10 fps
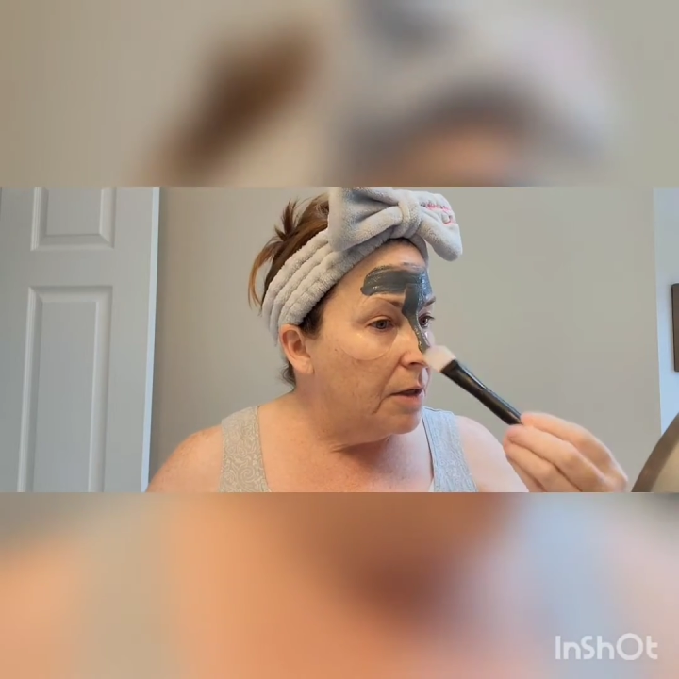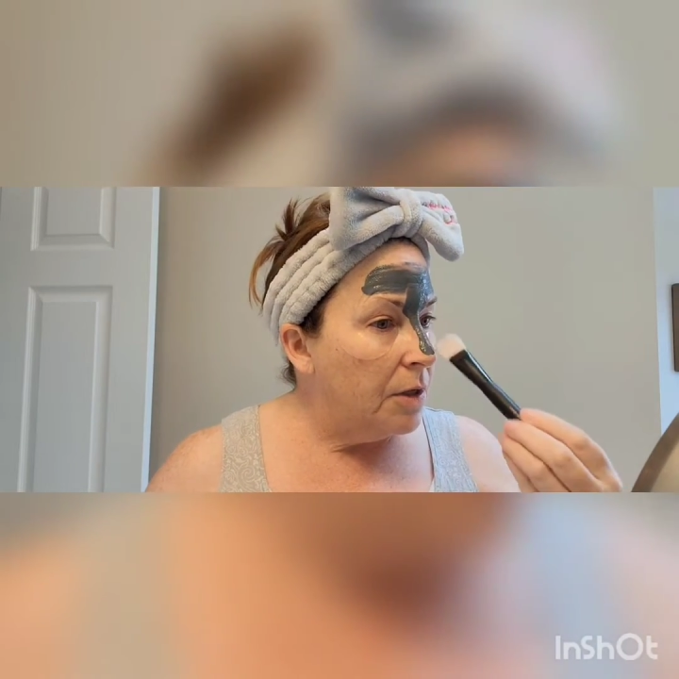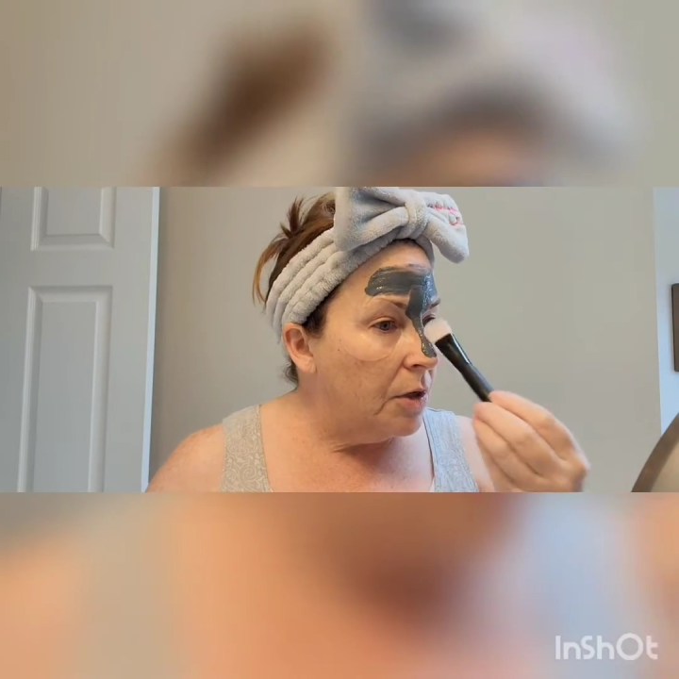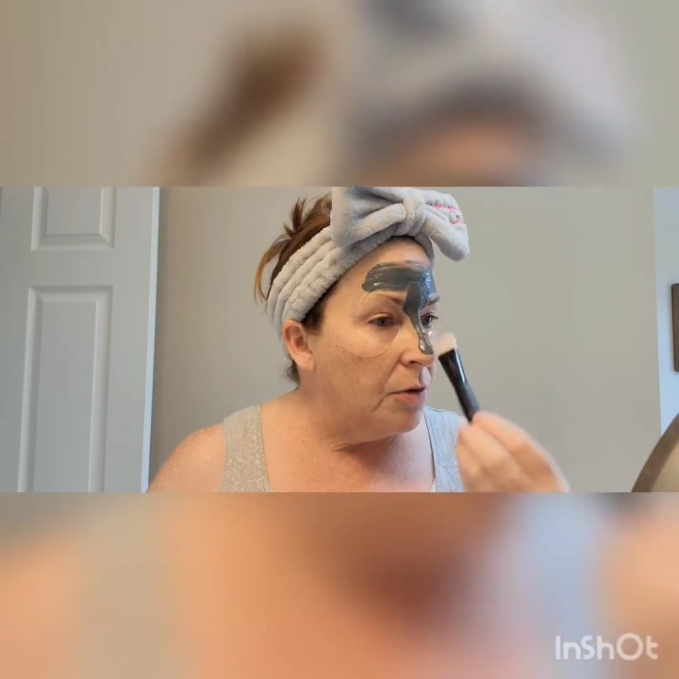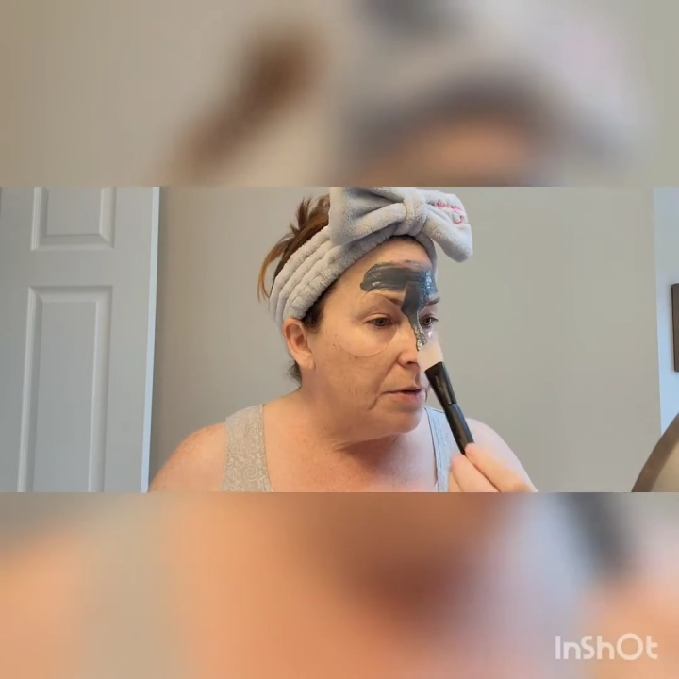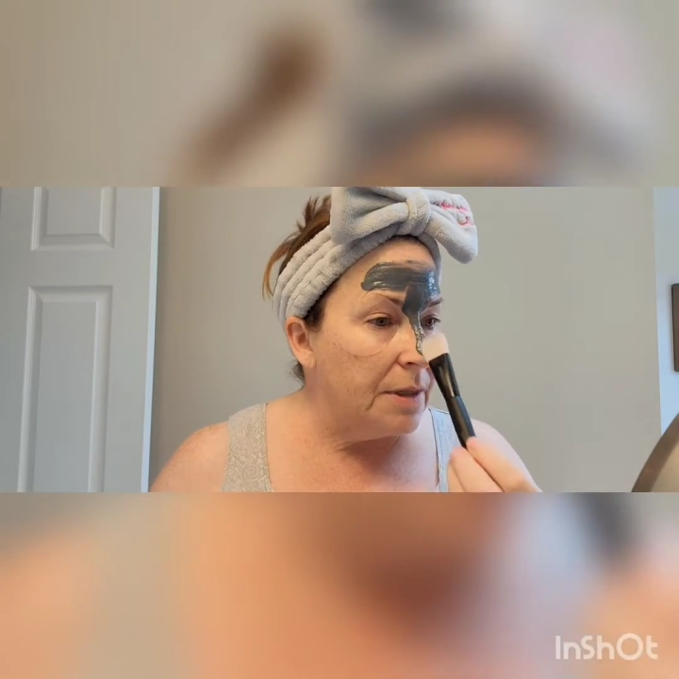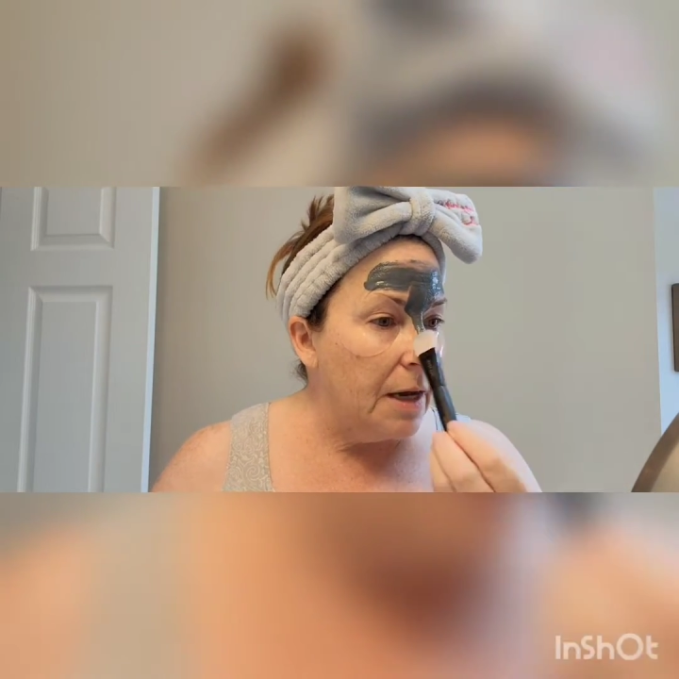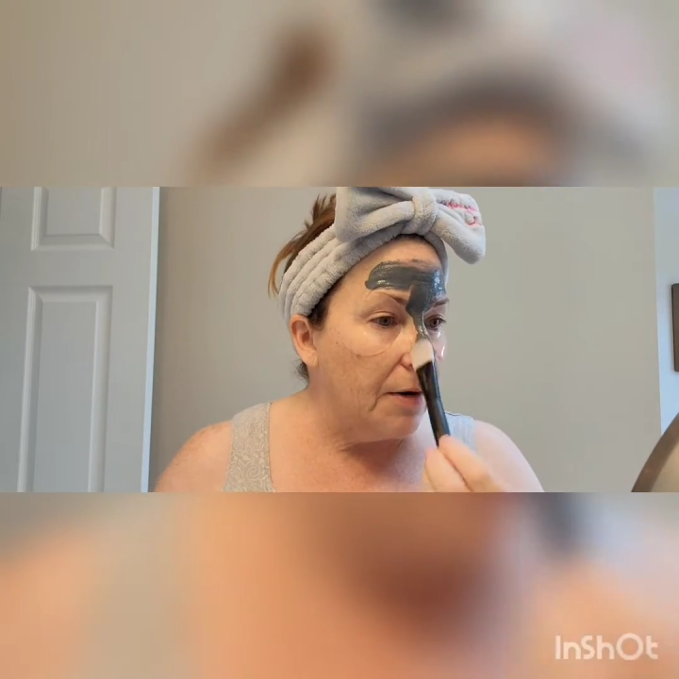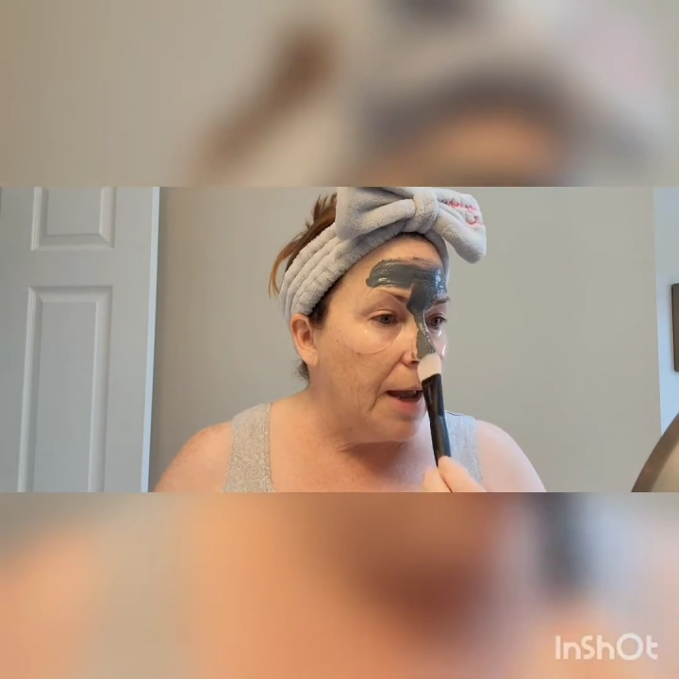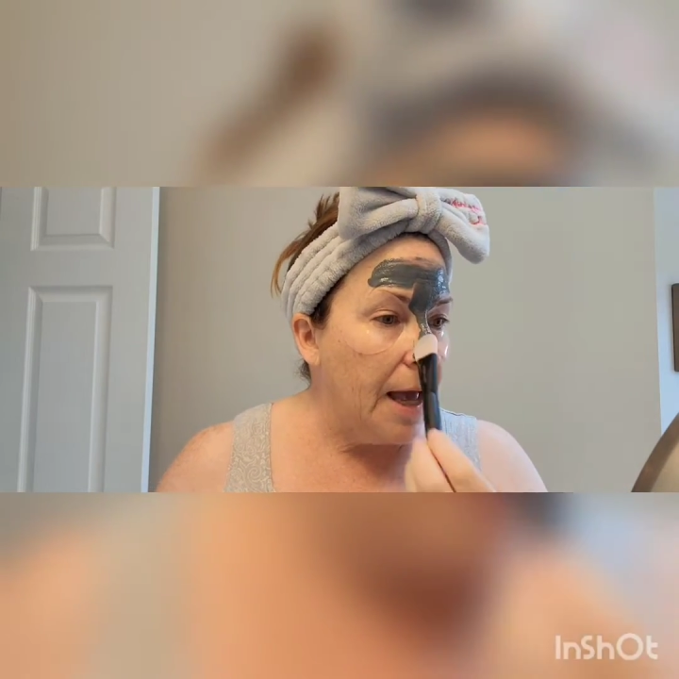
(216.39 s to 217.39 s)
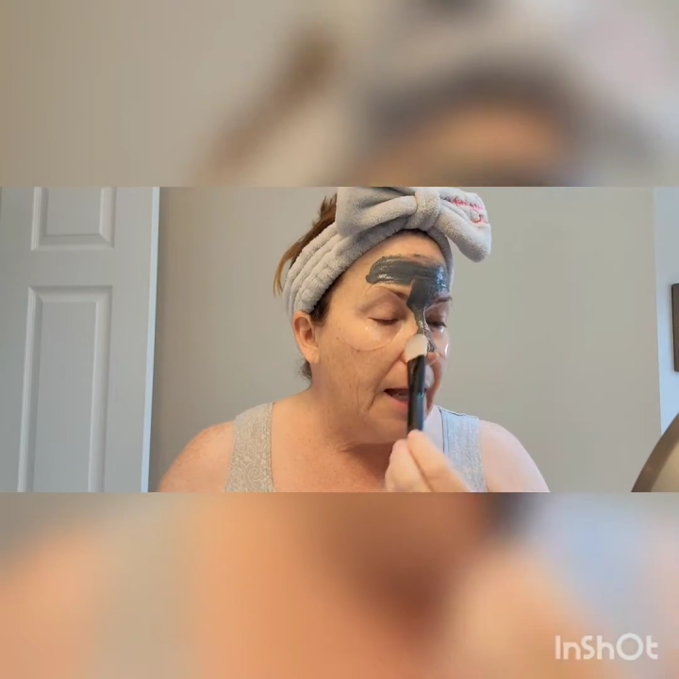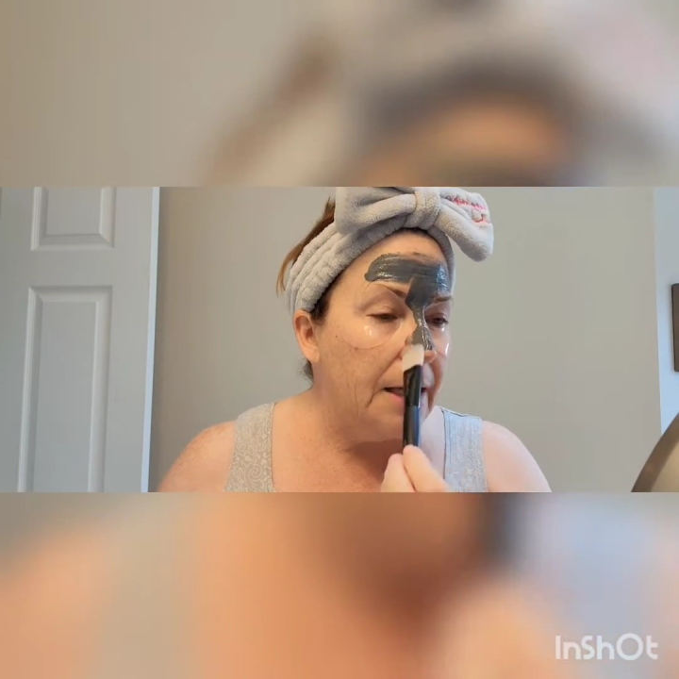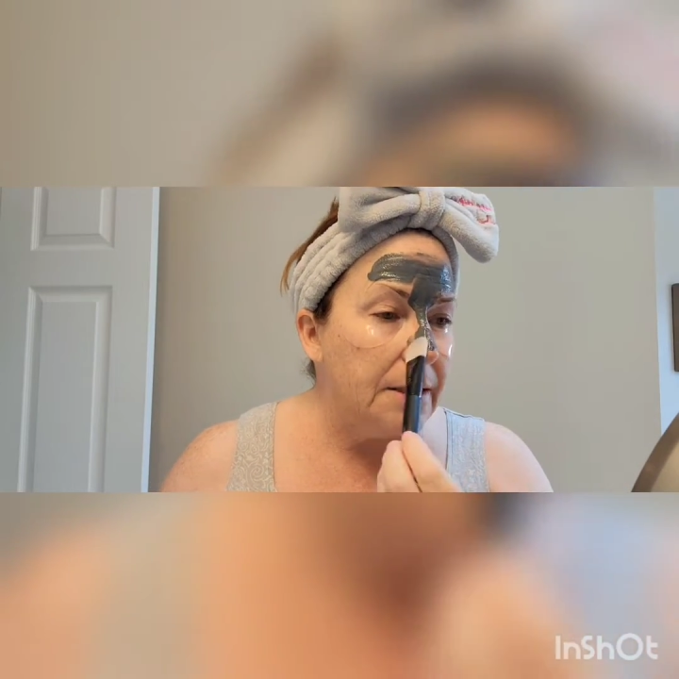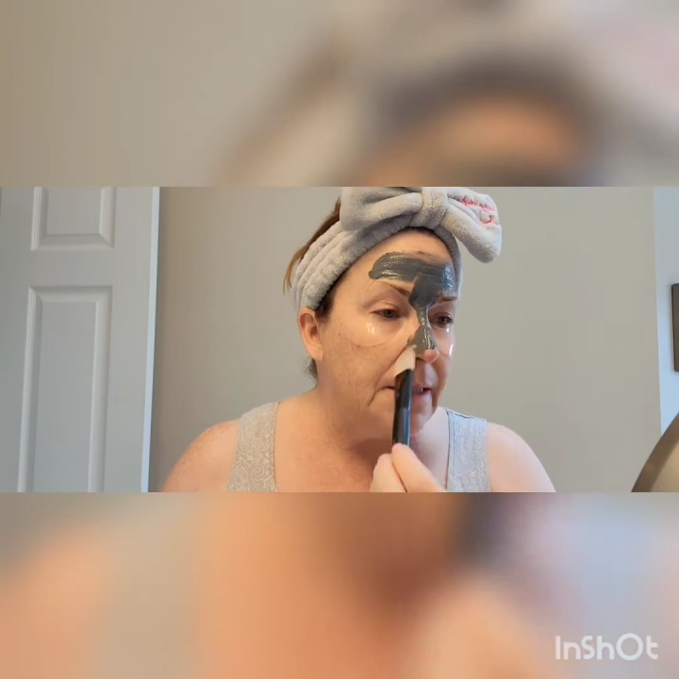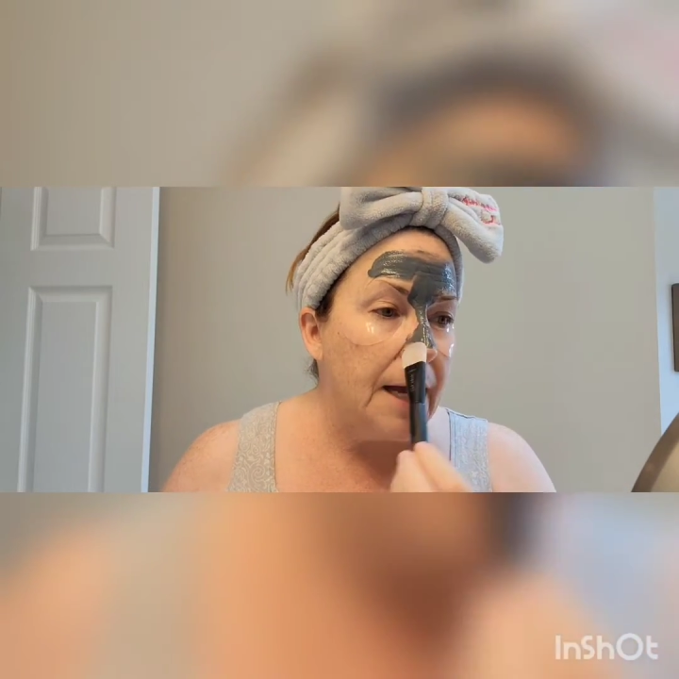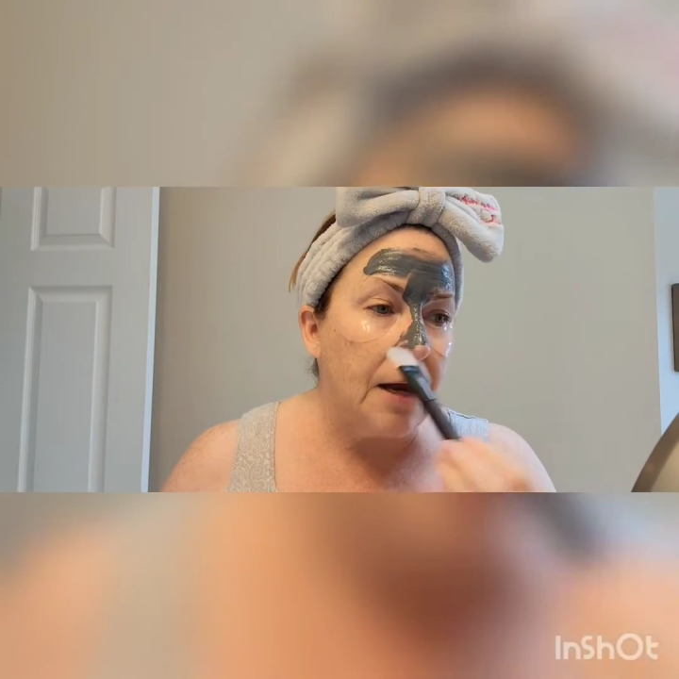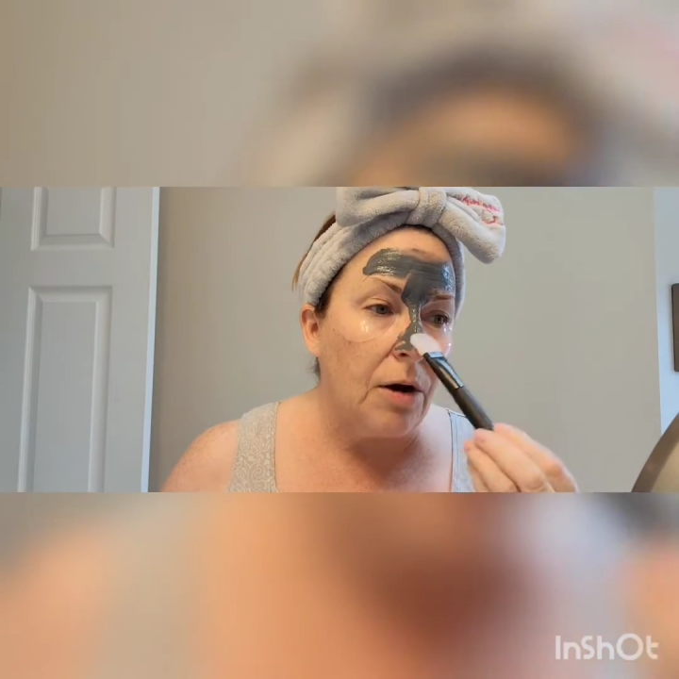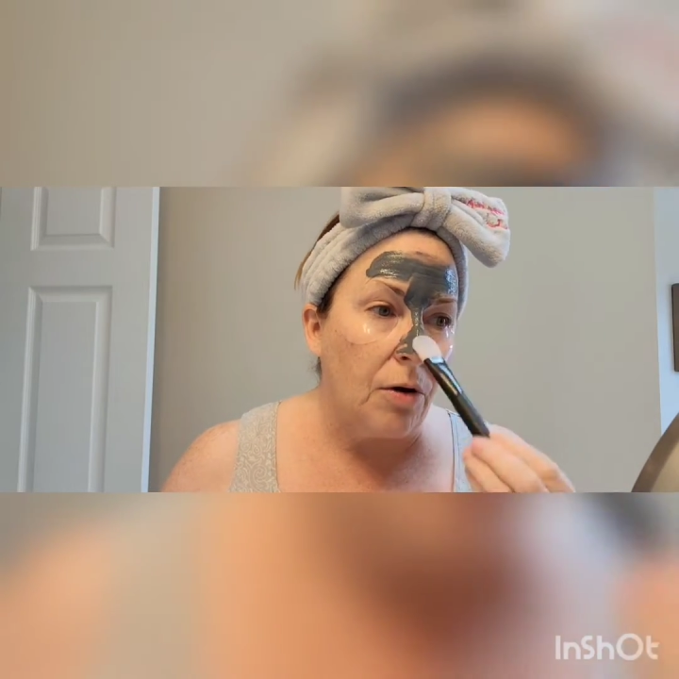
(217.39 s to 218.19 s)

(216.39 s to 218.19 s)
nose area, and it's not